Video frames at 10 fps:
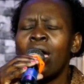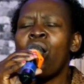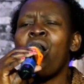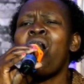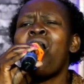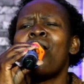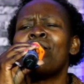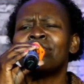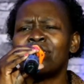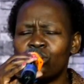
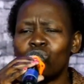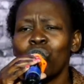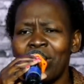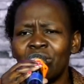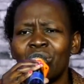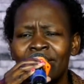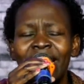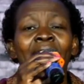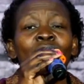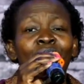all situations
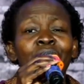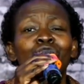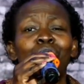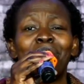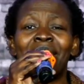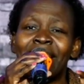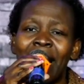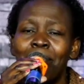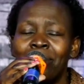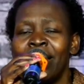are going to
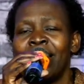become